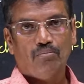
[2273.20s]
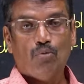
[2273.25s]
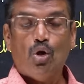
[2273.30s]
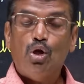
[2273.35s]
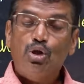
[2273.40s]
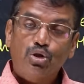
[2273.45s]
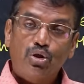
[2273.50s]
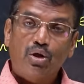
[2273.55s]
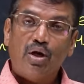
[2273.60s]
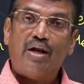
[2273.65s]

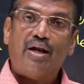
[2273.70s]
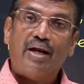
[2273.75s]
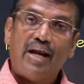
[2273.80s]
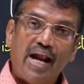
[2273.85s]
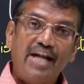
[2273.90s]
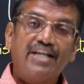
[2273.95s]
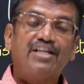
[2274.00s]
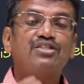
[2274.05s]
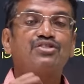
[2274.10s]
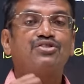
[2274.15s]
Molecular
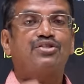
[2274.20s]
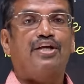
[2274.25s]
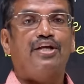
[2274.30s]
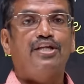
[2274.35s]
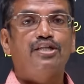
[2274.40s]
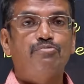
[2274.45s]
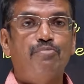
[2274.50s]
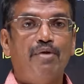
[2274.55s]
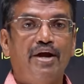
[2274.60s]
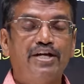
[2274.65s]
lattice
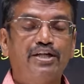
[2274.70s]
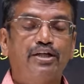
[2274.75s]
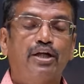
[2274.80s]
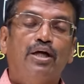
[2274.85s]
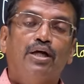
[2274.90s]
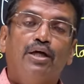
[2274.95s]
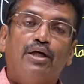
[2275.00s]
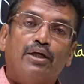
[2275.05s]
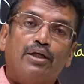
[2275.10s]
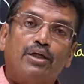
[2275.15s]
arrangement
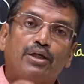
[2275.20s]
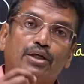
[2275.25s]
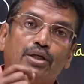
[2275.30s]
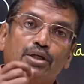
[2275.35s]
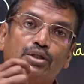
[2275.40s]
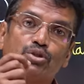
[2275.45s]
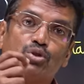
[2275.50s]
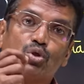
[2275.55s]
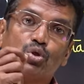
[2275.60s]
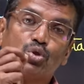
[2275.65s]

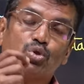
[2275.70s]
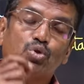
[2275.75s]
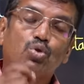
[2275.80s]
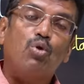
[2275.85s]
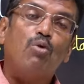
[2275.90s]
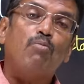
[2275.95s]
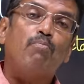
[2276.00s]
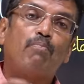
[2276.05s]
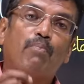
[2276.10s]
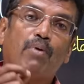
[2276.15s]
is
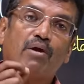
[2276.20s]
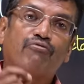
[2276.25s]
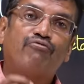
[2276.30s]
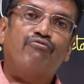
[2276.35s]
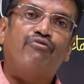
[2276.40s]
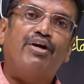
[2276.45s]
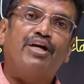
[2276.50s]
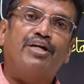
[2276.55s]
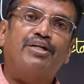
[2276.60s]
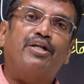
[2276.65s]
so
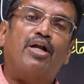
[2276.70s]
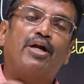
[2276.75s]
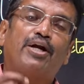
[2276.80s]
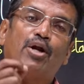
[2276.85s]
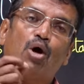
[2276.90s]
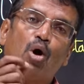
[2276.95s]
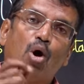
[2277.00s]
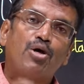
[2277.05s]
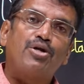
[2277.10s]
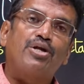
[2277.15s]
perfect
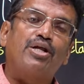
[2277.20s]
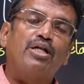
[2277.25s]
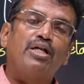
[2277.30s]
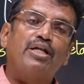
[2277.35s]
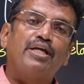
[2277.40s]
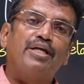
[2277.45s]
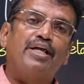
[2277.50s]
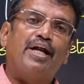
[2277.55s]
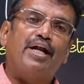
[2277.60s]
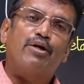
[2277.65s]
and
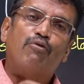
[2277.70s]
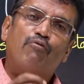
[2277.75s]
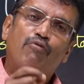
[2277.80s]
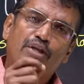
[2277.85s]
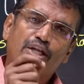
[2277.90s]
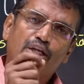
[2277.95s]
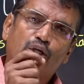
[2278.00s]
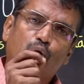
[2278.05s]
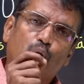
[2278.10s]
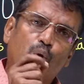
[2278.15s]
orderly and
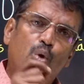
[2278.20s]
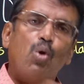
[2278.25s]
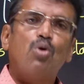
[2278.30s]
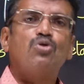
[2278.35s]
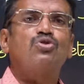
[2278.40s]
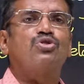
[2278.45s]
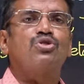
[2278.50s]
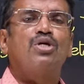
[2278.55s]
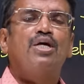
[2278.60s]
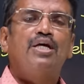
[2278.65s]
very
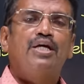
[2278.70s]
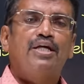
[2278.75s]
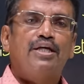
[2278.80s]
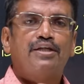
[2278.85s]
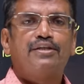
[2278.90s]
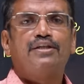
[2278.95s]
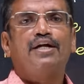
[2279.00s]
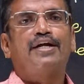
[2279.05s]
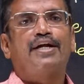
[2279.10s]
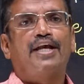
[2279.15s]
close
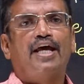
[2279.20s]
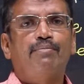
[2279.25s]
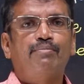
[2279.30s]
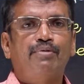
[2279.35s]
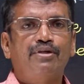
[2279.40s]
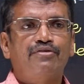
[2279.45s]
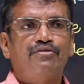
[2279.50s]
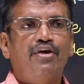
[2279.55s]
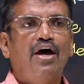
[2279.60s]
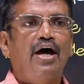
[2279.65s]
in the
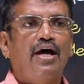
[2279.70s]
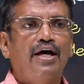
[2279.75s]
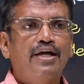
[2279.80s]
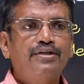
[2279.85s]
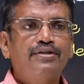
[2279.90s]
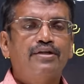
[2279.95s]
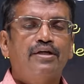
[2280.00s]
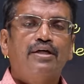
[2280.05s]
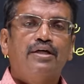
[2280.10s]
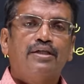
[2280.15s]
diamond
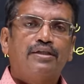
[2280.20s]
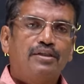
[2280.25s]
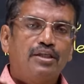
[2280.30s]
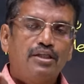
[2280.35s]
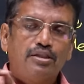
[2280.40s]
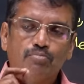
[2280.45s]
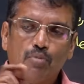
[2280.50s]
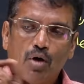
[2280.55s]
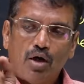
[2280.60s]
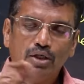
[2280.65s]
that
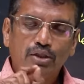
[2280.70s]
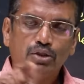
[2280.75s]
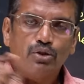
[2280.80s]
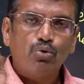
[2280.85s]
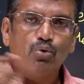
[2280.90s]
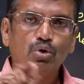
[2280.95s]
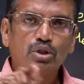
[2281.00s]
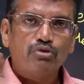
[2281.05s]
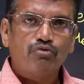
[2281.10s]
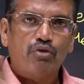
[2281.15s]
these
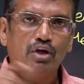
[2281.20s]
molecules